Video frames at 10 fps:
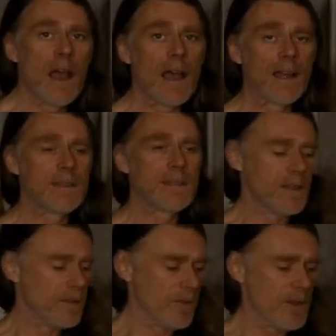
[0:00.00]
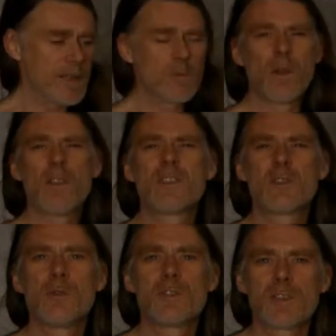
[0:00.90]
And this is one of the
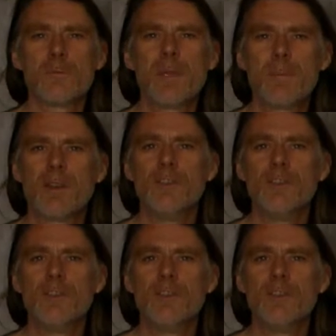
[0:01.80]
tools that some people